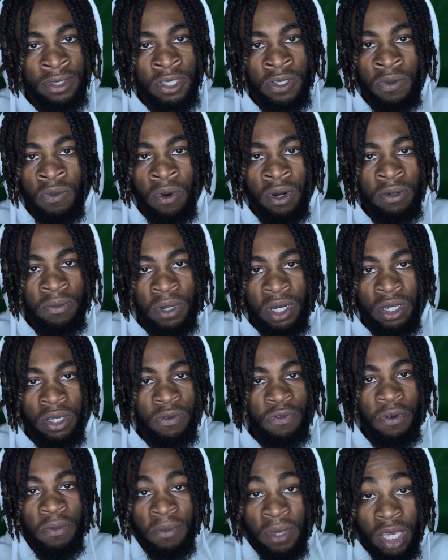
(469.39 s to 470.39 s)
1 million
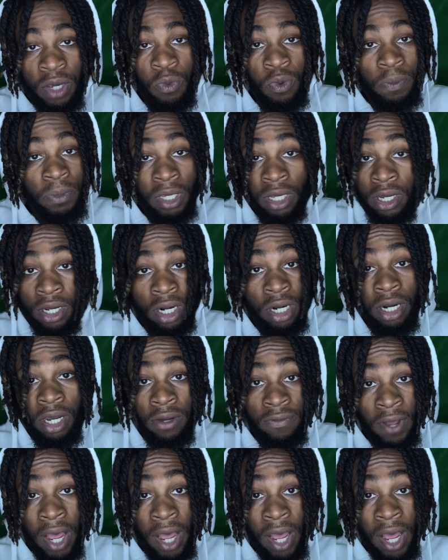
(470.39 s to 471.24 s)
for me will be good enough.